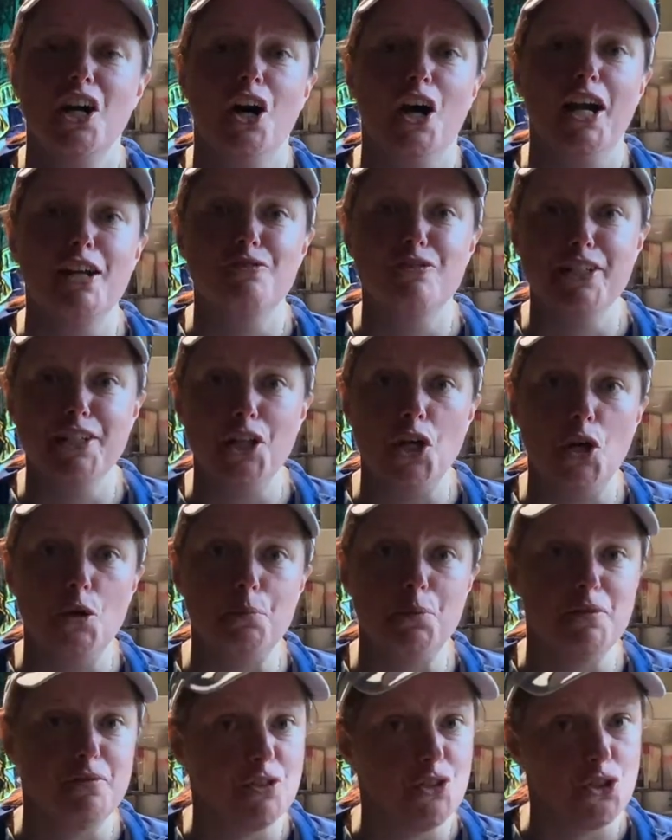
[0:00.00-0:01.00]
I really hope
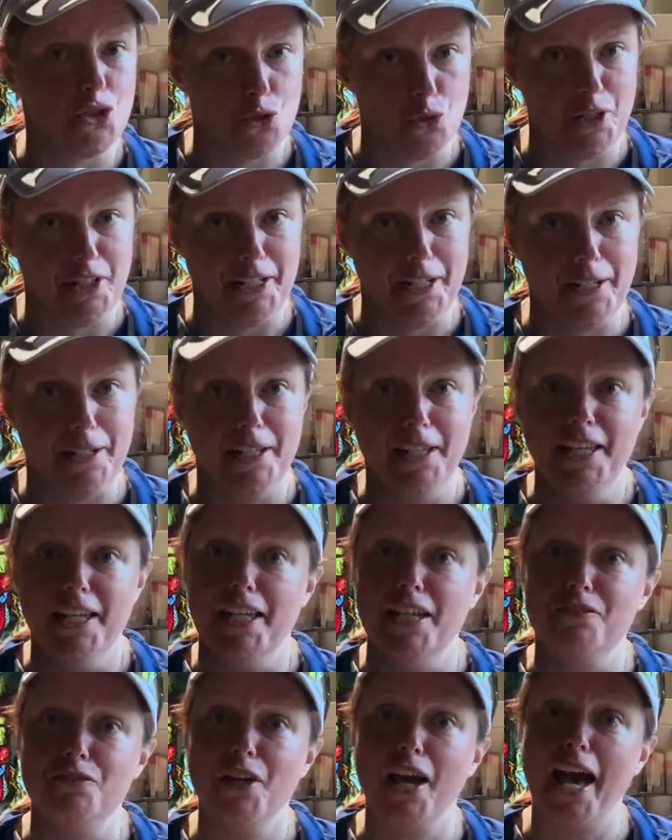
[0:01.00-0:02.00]
you've enjoyed it.
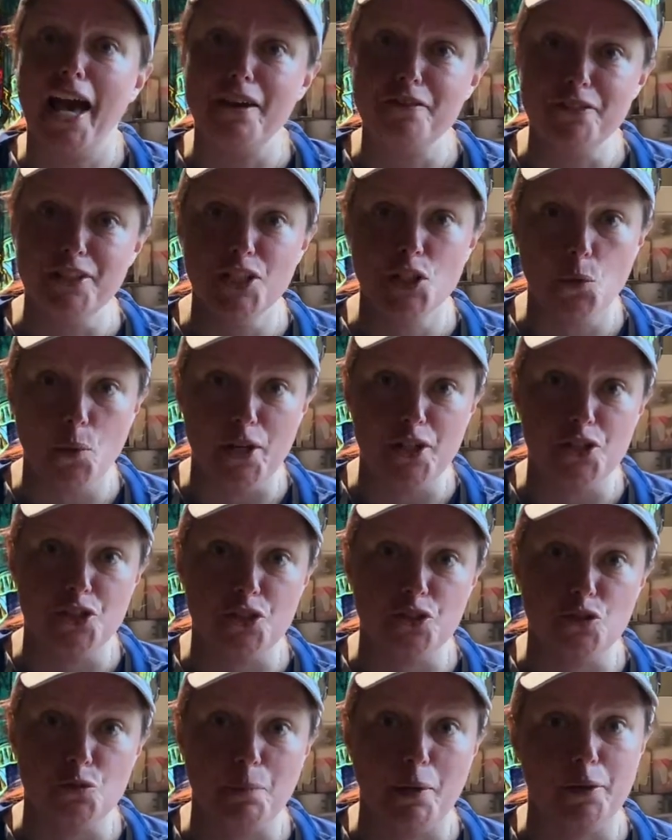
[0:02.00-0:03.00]
If you have any
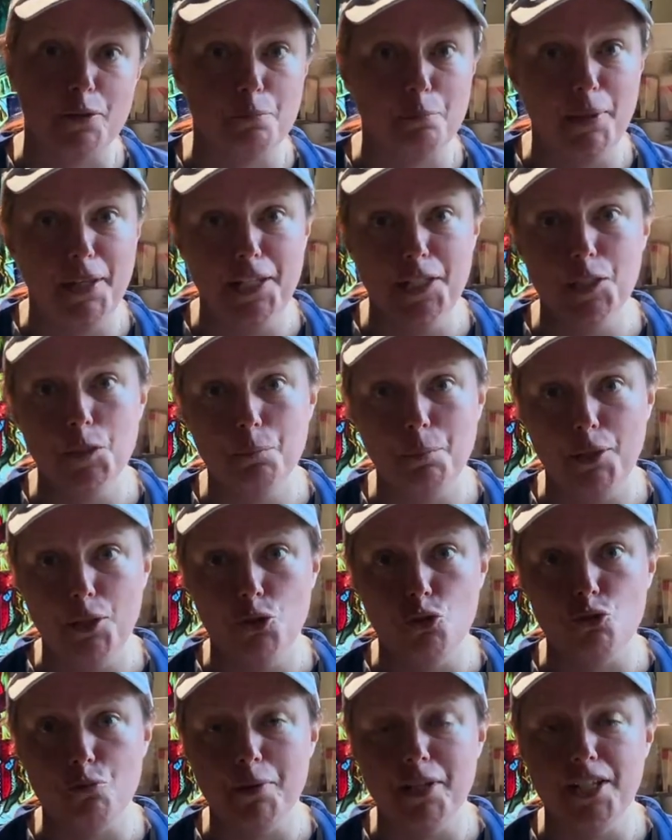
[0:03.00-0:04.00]
questions about the Peak
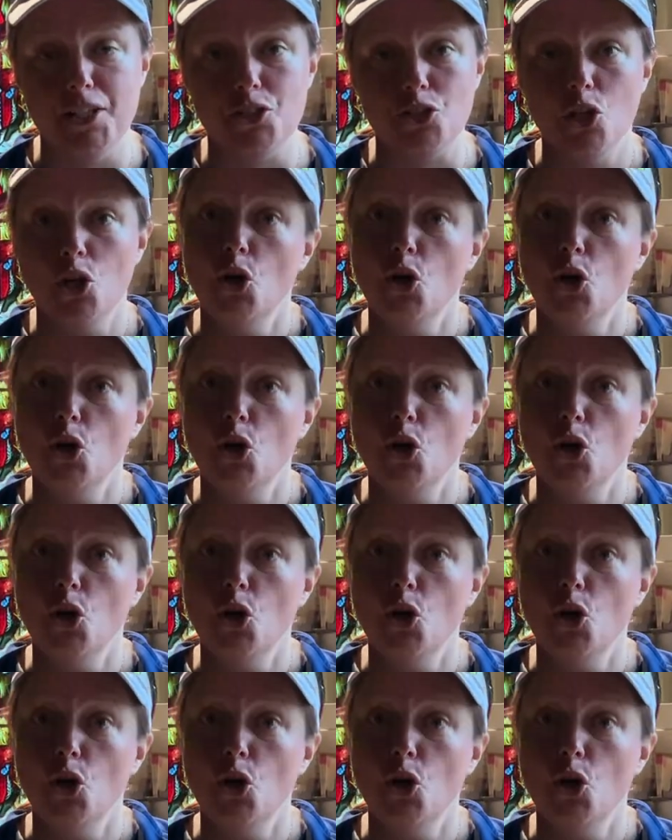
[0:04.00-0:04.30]
Pilgrimage